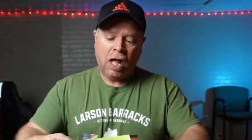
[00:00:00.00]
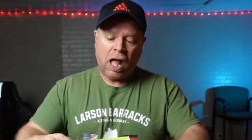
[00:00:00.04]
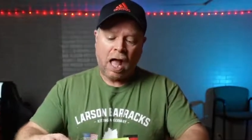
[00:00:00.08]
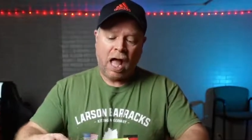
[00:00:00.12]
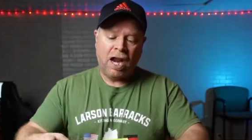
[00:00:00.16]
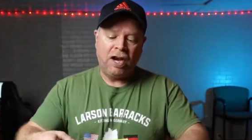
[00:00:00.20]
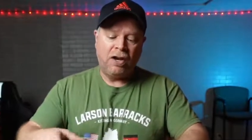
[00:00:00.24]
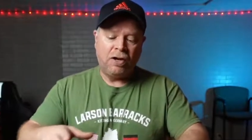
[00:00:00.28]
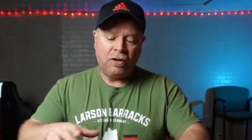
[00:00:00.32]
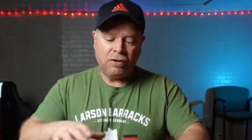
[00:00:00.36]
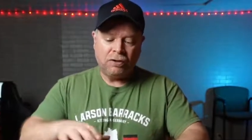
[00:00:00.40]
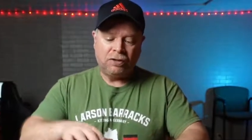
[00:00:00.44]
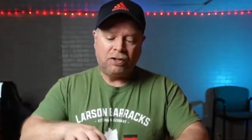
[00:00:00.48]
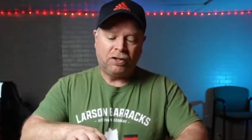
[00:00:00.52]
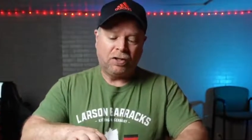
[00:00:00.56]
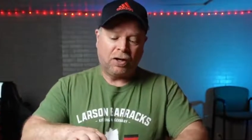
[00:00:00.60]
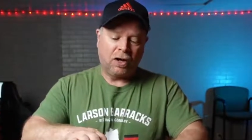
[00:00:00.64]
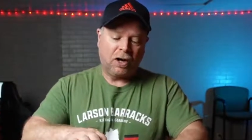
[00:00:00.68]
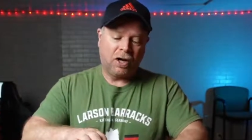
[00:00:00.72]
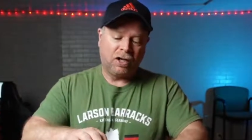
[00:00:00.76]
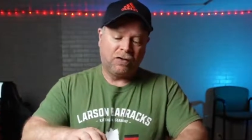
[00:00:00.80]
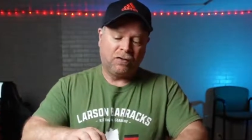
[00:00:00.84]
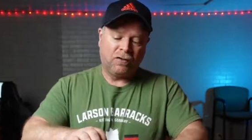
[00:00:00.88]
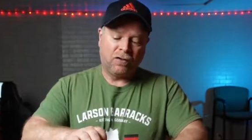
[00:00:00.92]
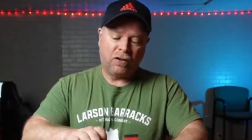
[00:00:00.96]
at no
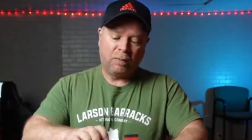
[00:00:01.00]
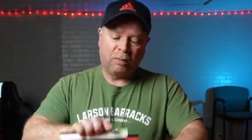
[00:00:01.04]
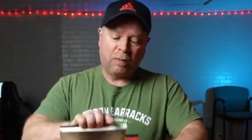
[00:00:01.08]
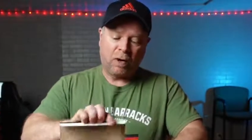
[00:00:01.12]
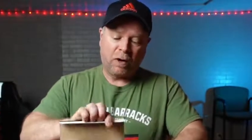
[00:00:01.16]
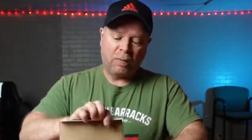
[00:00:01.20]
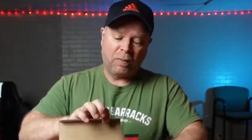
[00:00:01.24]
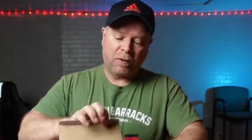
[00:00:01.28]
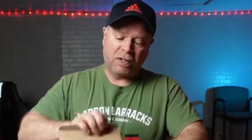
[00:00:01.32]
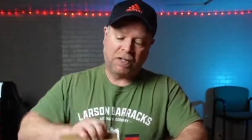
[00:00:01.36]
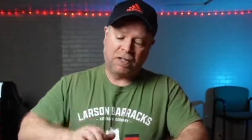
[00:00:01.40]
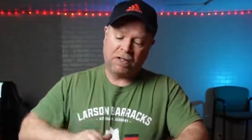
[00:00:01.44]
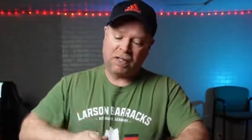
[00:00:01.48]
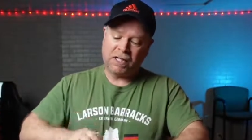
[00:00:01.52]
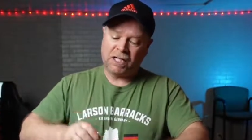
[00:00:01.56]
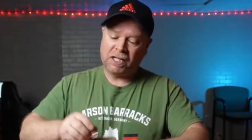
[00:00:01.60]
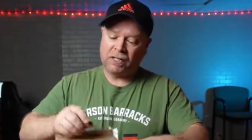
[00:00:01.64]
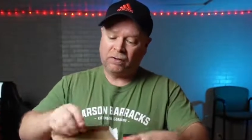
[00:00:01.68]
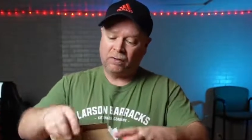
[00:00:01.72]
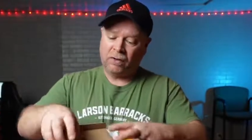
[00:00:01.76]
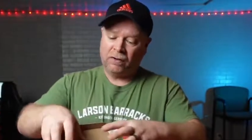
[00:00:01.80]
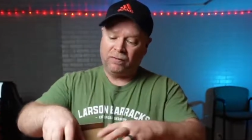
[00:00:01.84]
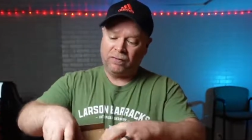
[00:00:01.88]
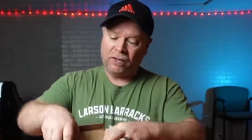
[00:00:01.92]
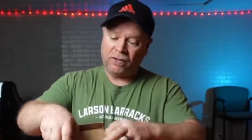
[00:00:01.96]
charge for the purpose of
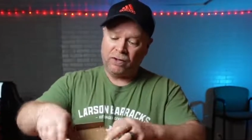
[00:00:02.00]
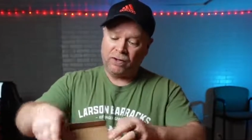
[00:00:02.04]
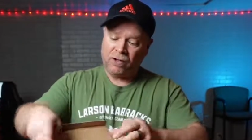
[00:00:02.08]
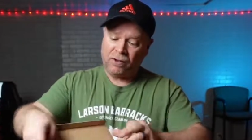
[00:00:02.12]
this review.